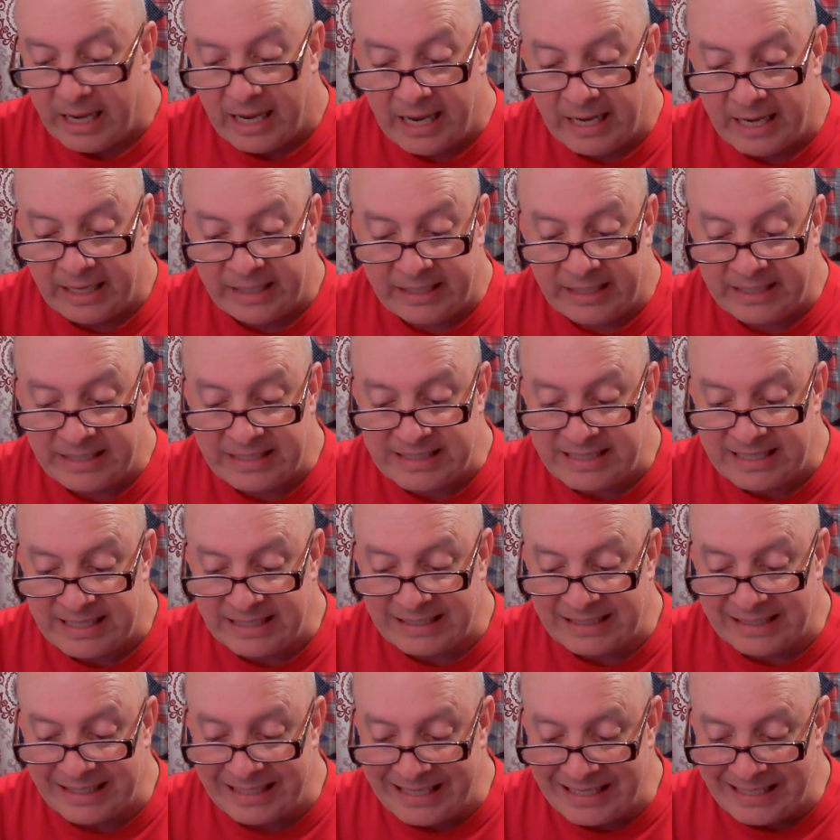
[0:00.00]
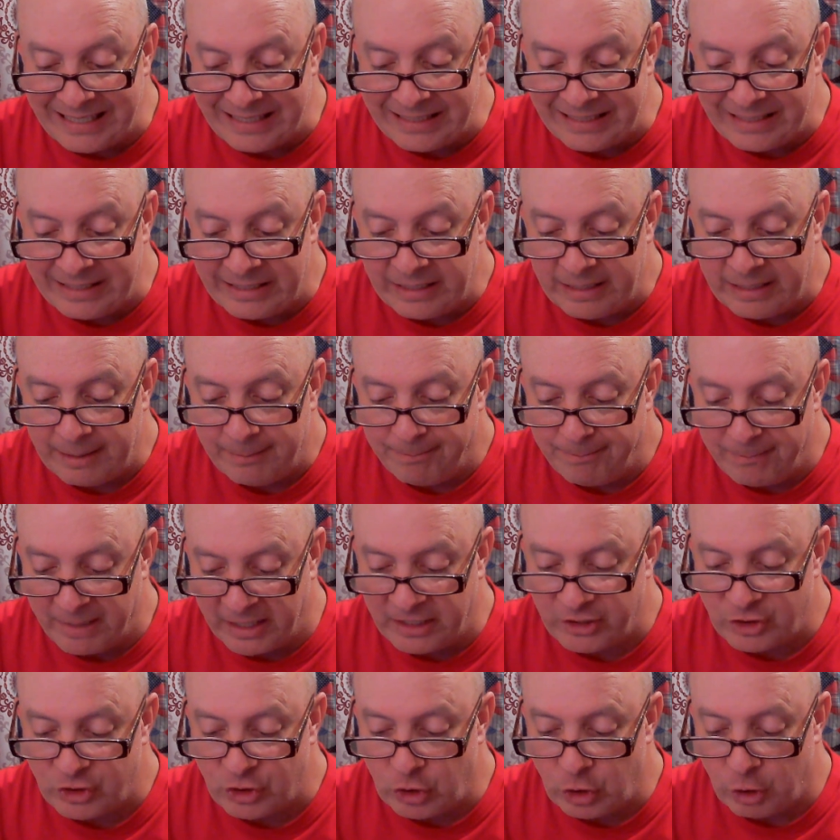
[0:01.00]
It is the lean
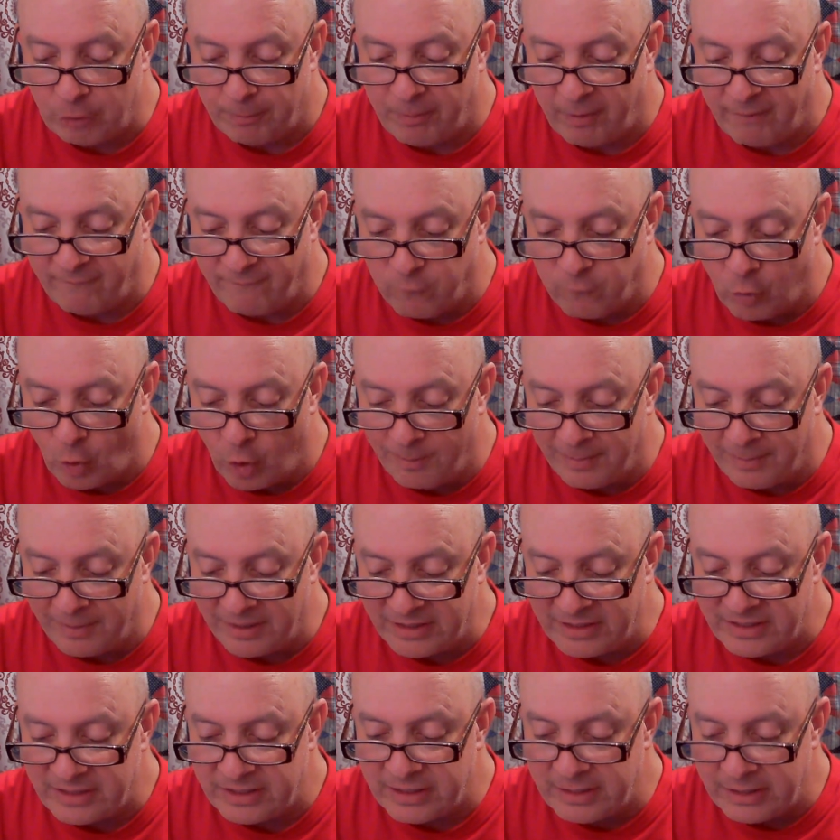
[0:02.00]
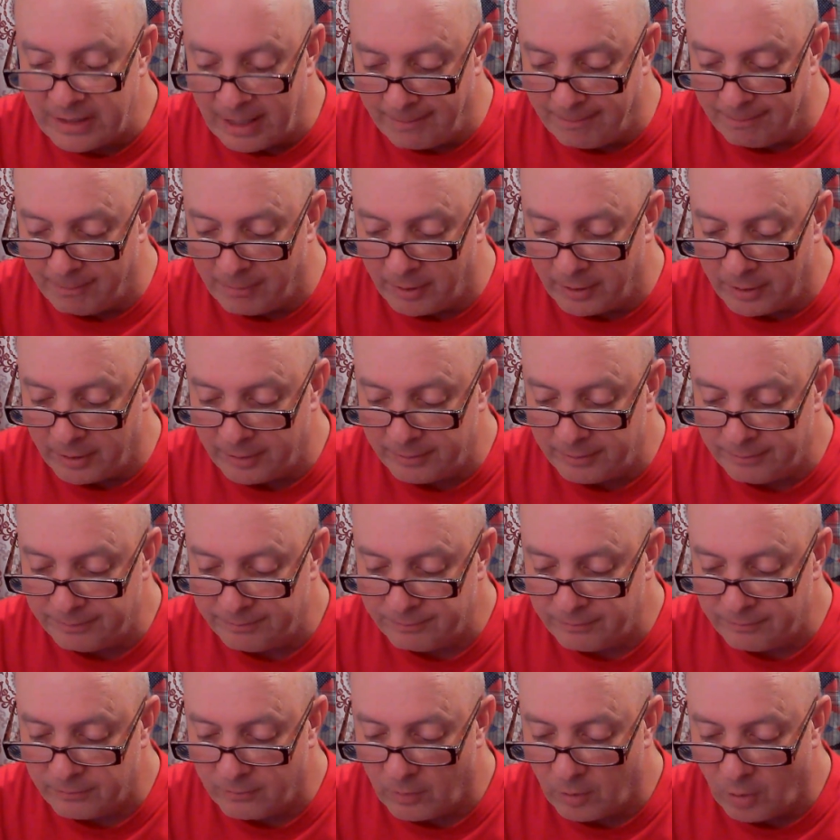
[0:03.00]
mixture performance number,
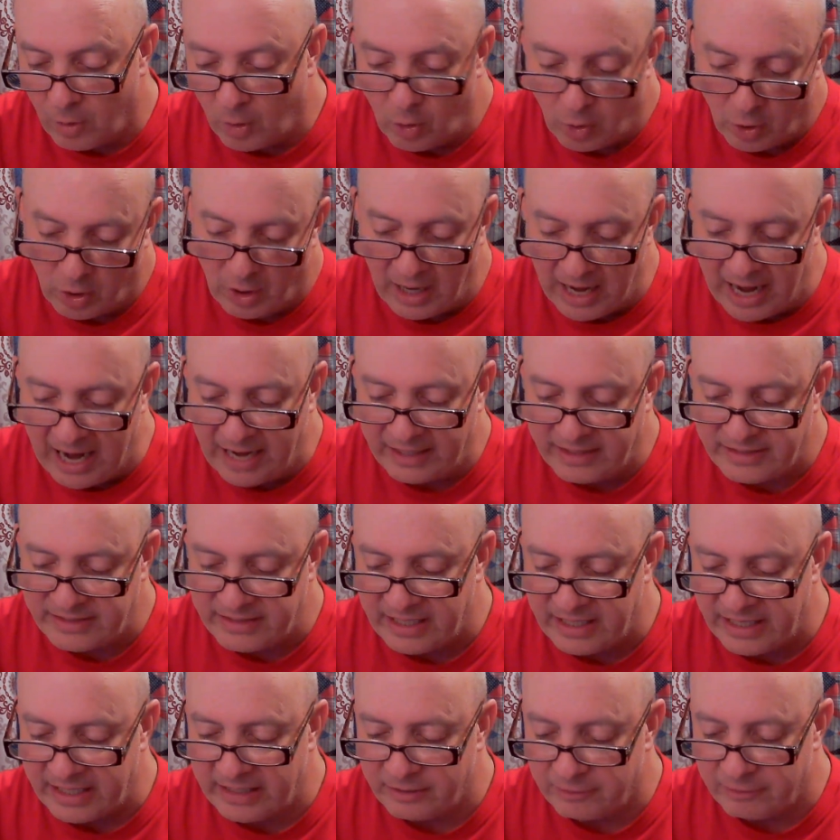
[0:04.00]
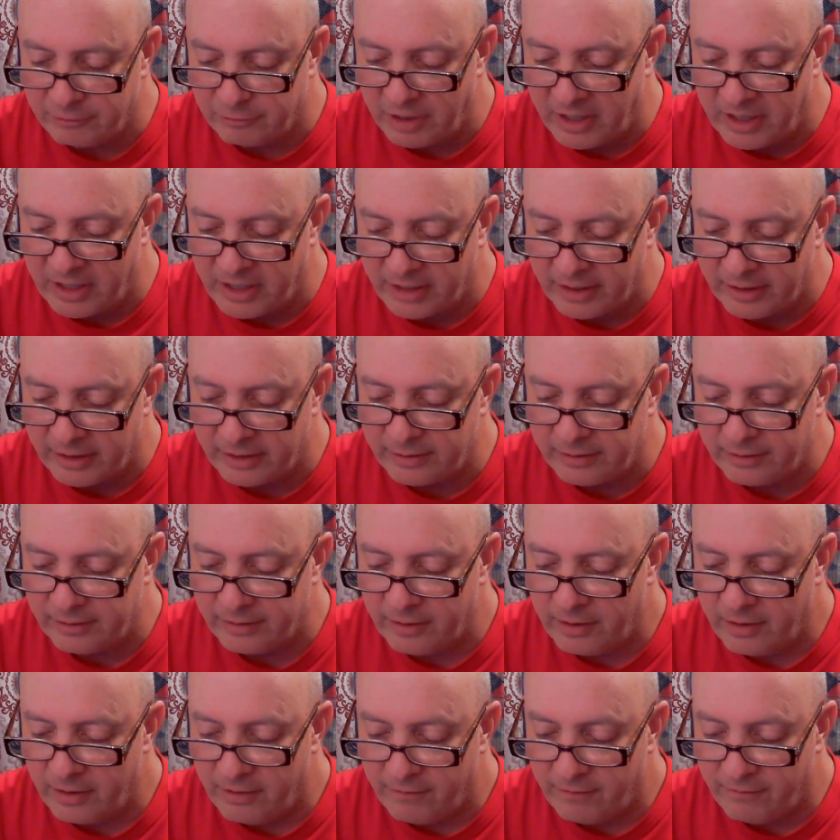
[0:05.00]
or octane rating,
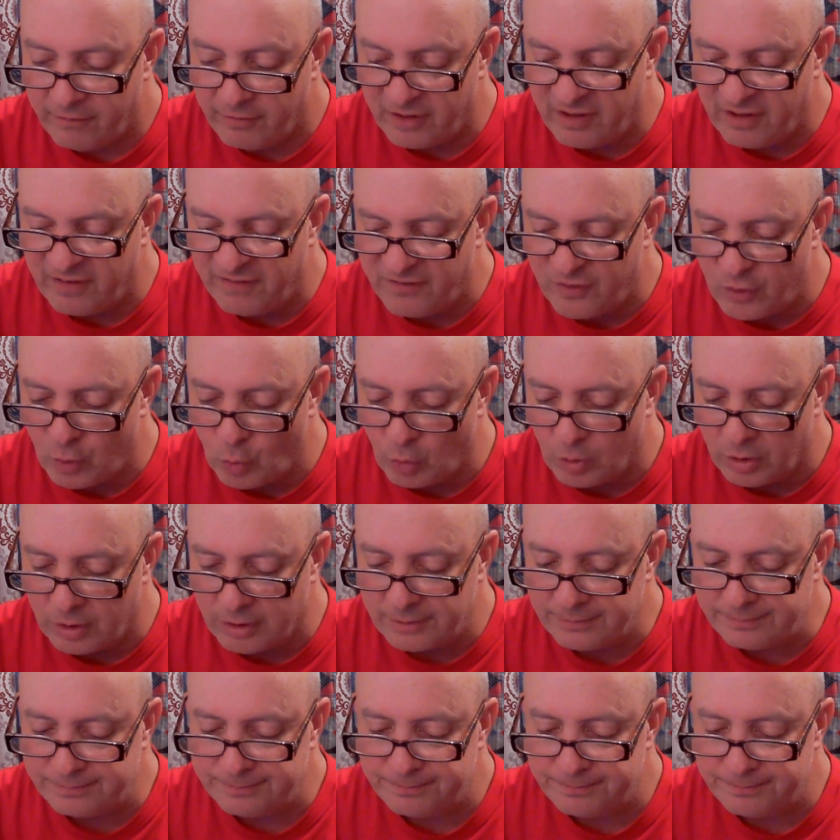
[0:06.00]
for the fuel.